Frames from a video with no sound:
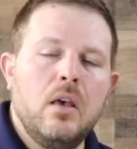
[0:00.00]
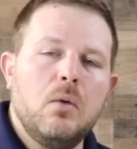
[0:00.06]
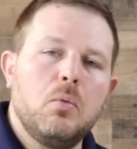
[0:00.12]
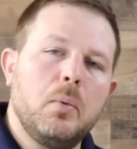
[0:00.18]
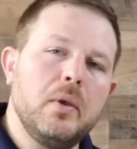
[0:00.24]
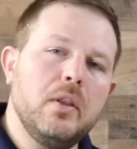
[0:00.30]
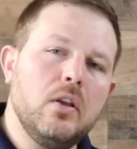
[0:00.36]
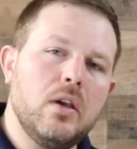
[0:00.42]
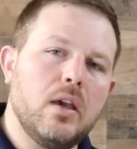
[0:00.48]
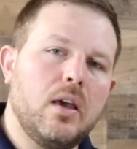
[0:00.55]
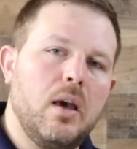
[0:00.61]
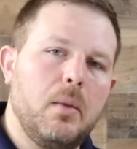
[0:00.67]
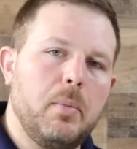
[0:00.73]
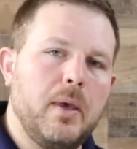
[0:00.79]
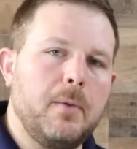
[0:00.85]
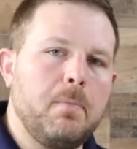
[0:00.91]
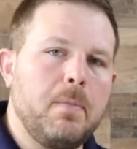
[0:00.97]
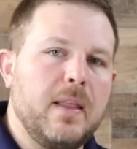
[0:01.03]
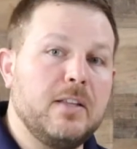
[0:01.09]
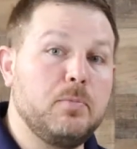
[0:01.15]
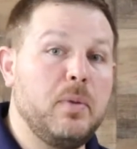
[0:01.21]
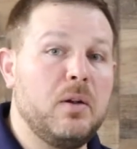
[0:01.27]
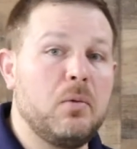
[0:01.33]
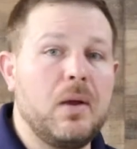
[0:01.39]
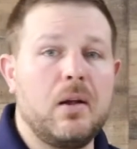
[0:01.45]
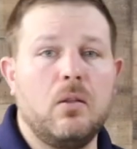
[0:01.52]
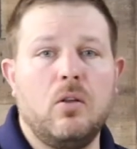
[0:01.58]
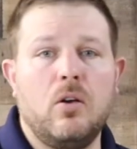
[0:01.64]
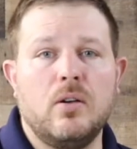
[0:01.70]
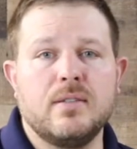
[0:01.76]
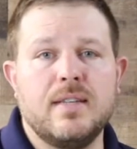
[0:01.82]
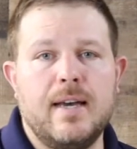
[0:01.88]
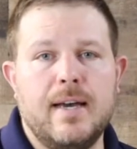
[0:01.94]
When we look at cupping, it's been around a
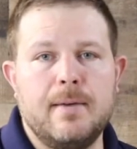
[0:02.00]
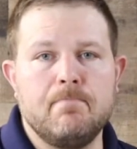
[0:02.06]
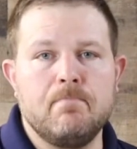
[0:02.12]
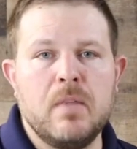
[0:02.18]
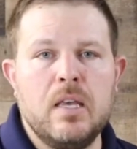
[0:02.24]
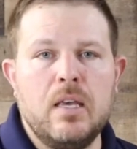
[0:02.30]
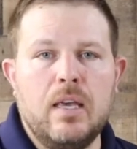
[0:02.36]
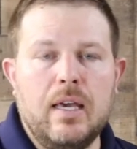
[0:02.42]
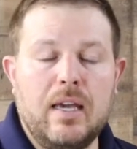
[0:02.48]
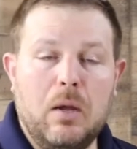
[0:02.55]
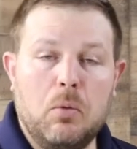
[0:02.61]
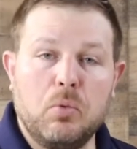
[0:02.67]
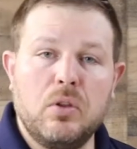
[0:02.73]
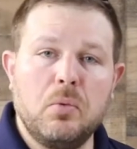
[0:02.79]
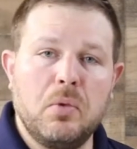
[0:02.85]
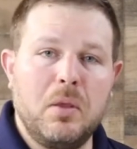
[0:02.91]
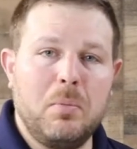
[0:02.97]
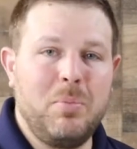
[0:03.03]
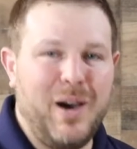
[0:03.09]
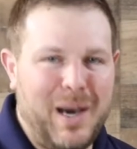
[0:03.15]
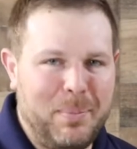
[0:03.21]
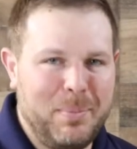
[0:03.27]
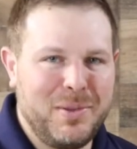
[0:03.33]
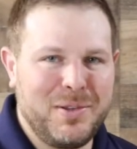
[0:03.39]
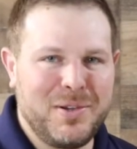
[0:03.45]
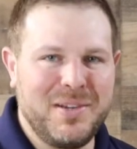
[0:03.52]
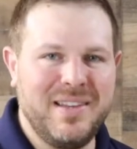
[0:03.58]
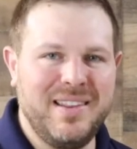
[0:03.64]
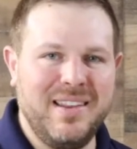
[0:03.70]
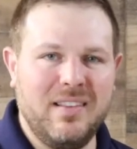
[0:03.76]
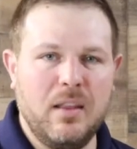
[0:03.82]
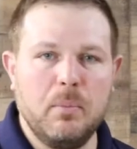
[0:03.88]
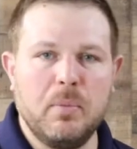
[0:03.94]
long time. It got really, really popular in
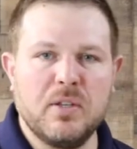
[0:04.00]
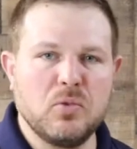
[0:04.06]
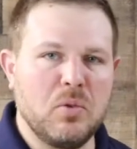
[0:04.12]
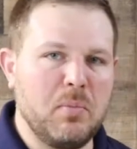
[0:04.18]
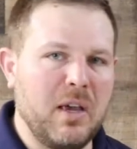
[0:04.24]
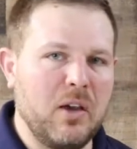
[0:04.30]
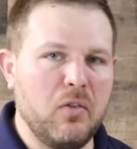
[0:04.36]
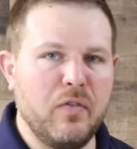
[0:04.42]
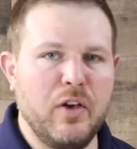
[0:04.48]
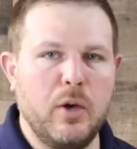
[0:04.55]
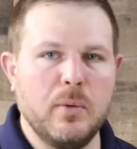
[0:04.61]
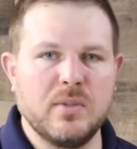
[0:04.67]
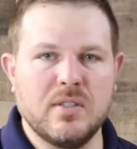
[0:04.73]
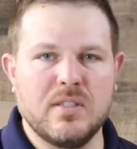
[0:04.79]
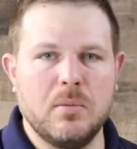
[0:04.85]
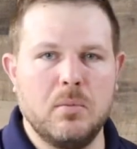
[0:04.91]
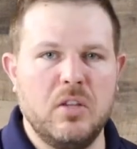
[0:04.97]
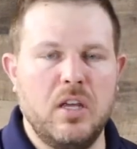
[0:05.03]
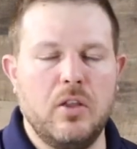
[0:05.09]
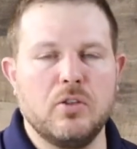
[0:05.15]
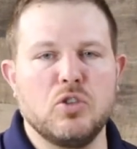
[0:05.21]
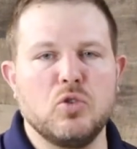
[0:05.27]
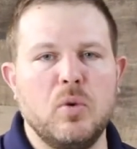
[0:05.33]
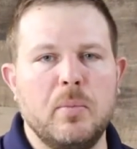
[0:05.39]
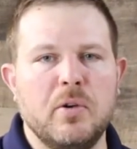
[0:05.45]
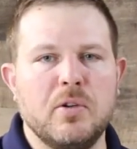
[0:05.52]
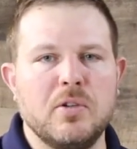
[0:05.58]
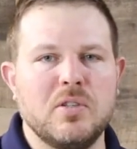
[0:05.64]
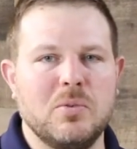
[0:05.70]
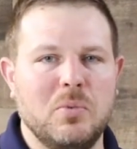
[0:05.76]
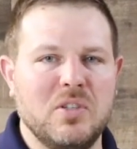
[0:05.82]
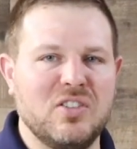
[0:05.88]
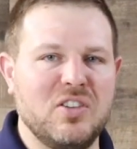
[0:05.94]
the Olympics with Michael Phelps and some of the other swimmers,
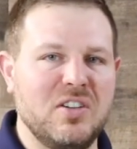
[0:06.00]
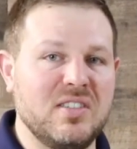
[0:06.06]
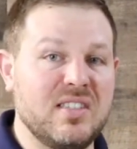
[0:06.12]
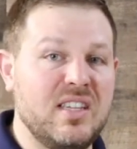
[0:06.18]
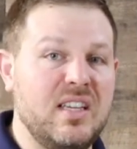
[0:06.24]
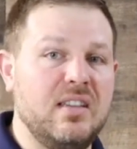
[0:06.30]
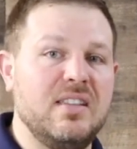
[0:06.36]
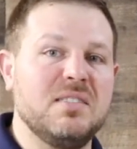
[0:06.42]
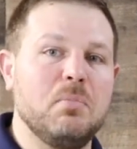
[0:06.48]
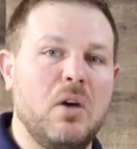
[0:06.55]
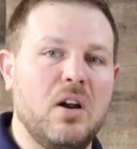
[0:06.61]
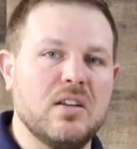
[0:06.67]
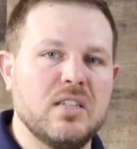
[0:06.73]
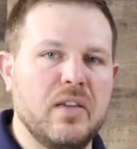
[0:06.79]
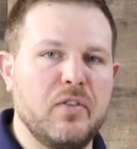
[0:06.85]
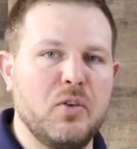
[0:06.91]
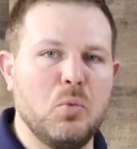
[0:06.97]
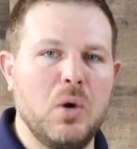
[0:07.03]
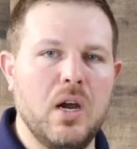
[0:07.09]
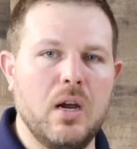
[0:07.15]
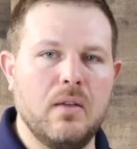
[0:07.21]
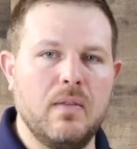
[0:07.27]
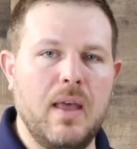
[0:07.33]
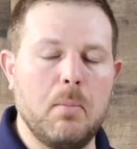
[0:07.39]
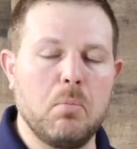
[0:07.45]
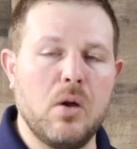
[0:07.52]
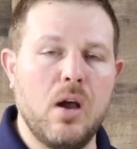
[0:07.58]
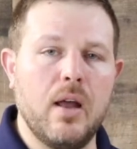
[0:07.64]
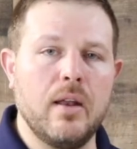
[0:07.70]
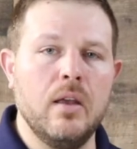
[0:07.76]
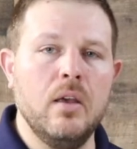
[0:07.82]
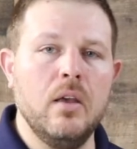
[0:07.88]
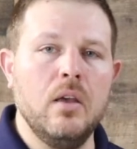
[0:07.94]
and we started seeing these marks everywhere, and that
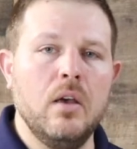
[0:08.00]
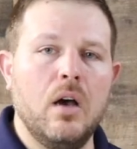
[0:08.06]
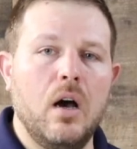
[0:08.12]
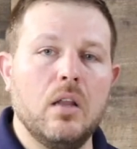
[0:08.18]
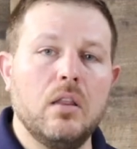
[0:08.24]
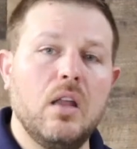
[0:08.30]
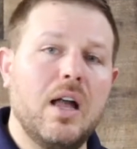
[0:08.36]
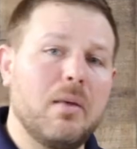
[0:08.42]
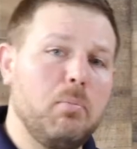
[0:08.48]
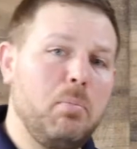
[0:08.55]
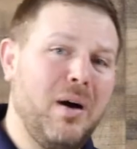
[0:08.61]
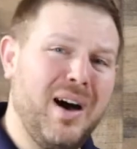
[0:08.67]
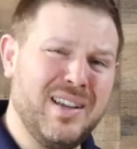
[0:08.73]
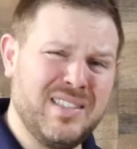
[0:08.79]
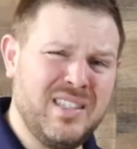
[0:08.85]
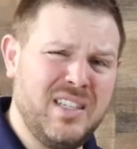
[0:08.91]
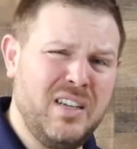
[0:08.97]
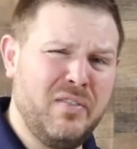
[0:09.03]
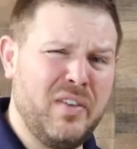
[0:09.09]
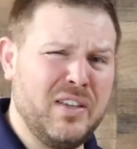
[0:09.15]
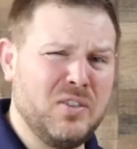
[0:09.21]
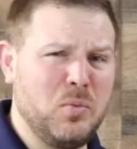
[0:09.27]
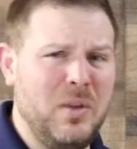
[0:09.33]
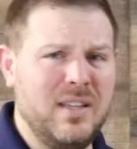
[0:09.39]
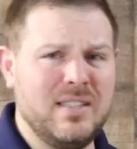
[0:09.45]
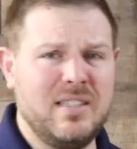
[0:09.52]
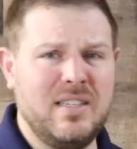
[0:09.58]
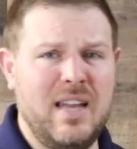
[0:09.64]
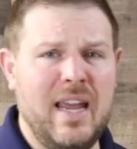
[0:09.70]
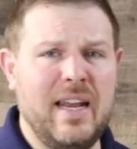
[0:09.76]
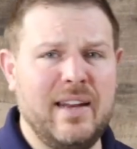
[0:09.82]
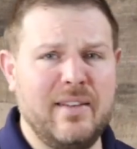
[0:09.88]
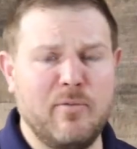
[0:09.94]
brought a lot of positive as well as
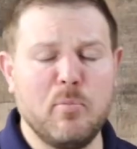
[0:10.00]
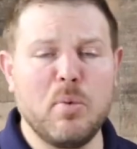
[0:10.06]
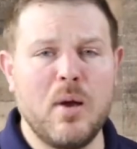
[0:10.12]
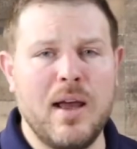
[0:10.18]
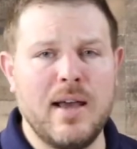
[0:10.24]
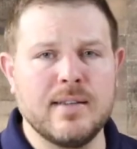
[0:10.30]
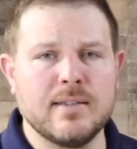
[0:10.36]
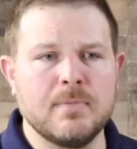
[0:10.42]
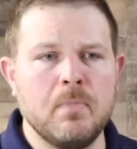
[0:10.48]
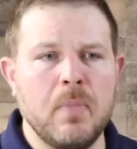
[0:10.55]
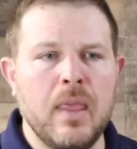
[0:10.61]
negative press.